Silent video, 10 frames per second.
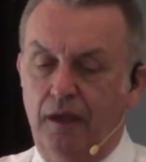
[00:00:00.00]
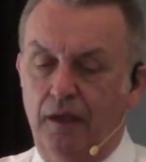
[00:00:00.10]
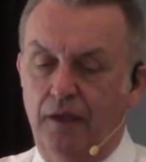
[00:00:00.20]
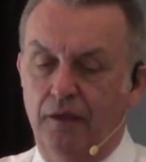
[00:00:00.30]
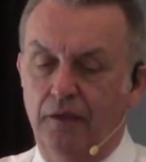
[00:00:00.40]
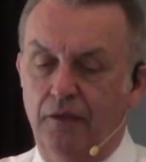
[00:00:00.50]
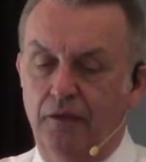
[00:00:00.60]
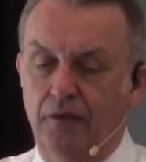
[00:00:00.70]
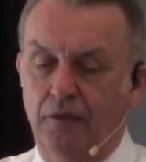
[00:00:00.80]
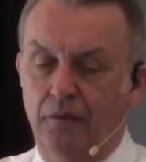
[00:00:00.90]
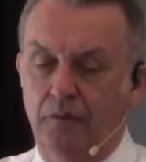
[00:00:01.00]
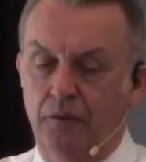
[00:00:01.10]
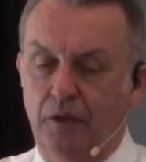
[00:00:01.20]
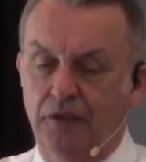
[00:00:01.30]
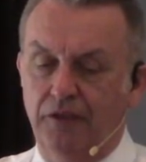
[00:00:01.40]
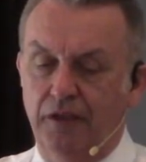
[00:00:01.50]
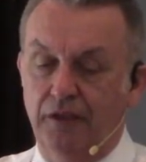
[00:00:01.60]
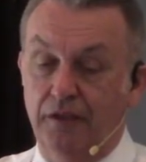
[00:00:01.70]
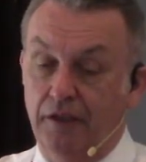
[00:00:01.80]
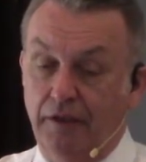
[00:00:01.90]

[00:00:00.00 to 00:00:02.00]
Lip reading: we were watching